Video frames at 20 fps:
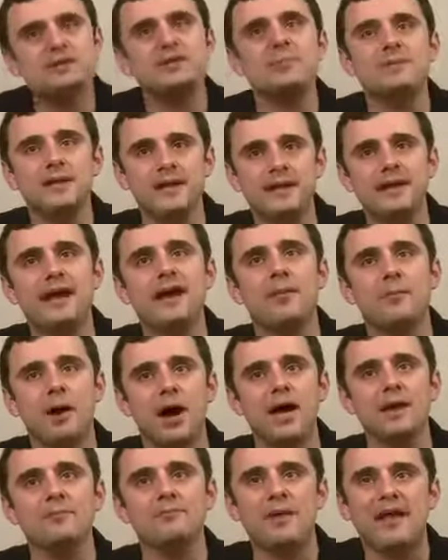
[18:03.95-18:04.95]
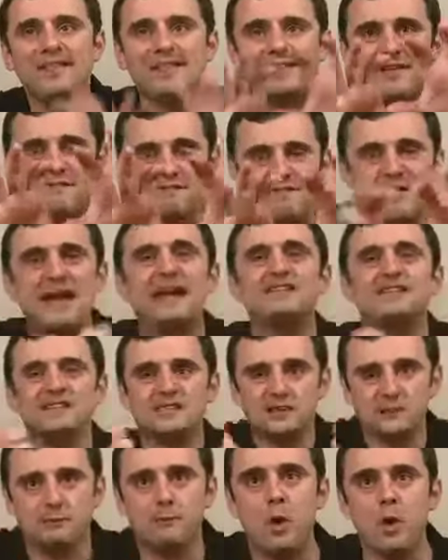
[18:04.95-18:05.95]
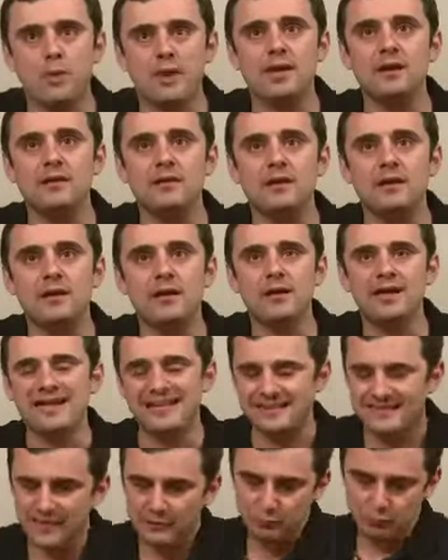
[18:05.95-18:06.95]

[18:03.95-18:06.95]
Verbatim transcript: something in the air, Mott. I think the fans have spoken. They